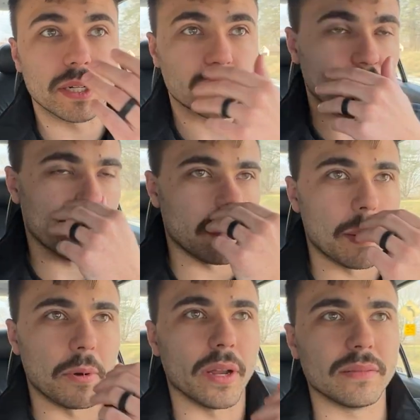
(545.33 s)
sure, if I
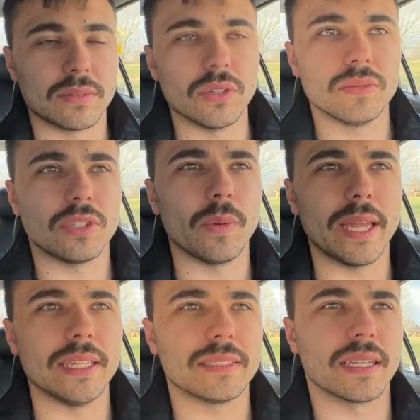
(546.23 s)
remember right.
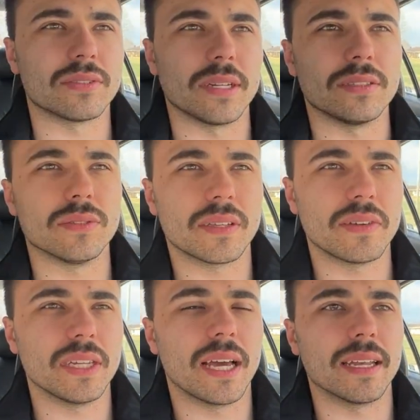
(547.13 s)
$2.80 sounds right.
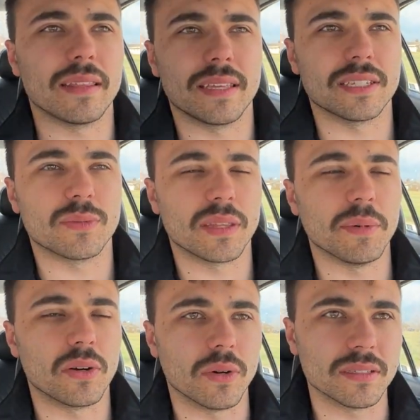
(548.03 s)
$2.79 I think is what the
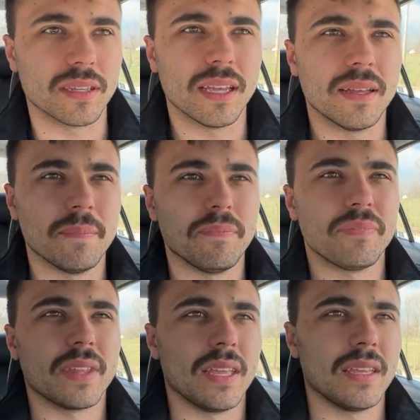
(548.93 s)
milk was.
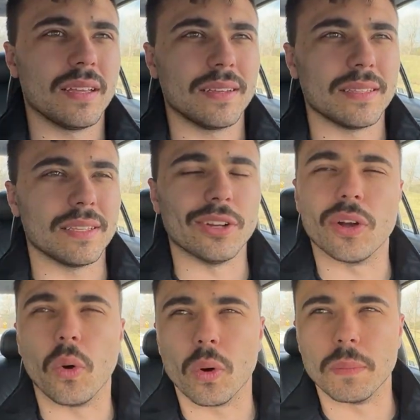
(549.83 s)
Your
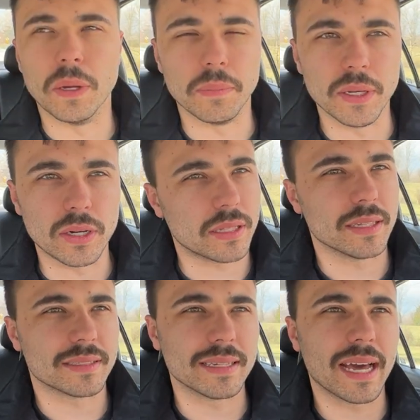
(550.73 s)
hormone milk
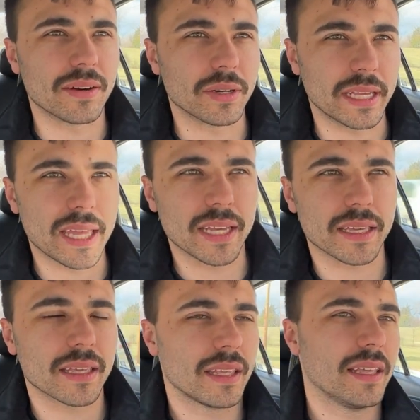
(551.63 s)
that's non-organic.
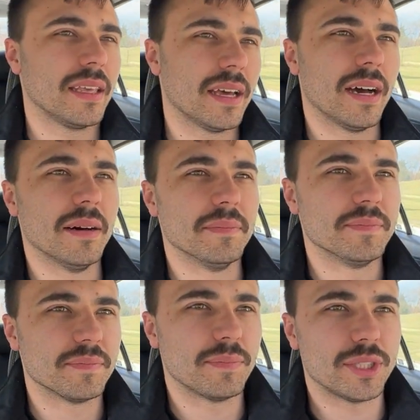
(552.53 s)

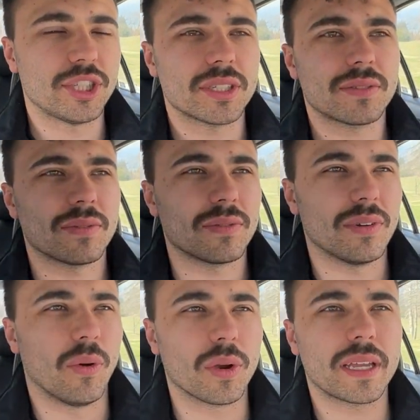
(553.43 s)
But just
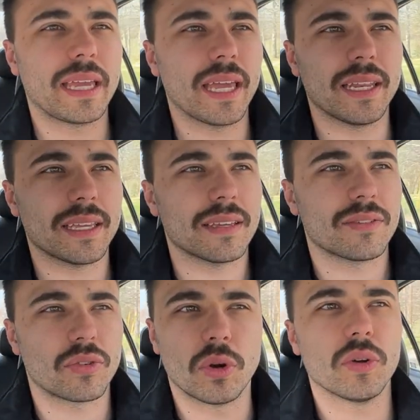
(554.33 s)
organic
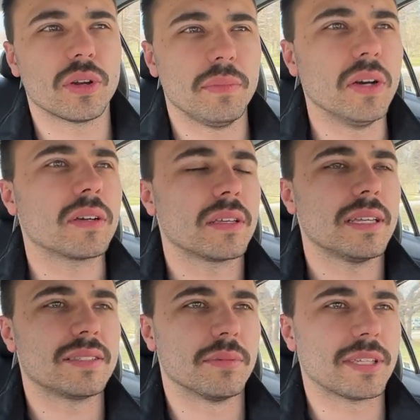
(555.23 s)
Kroger milk
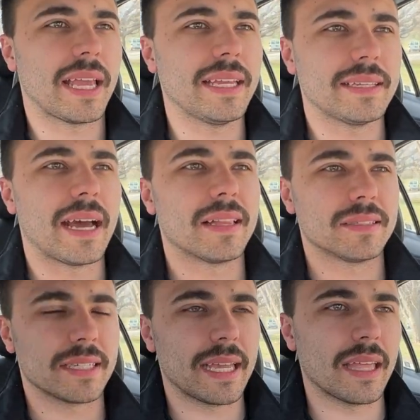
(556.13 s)
is almost
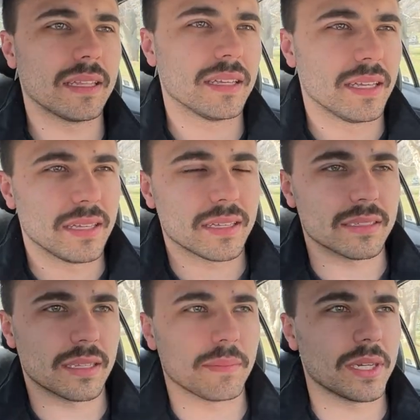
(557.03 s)
$8 a gallon,
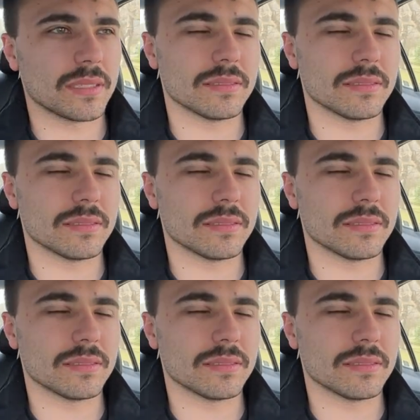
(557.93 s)
because I'm gonna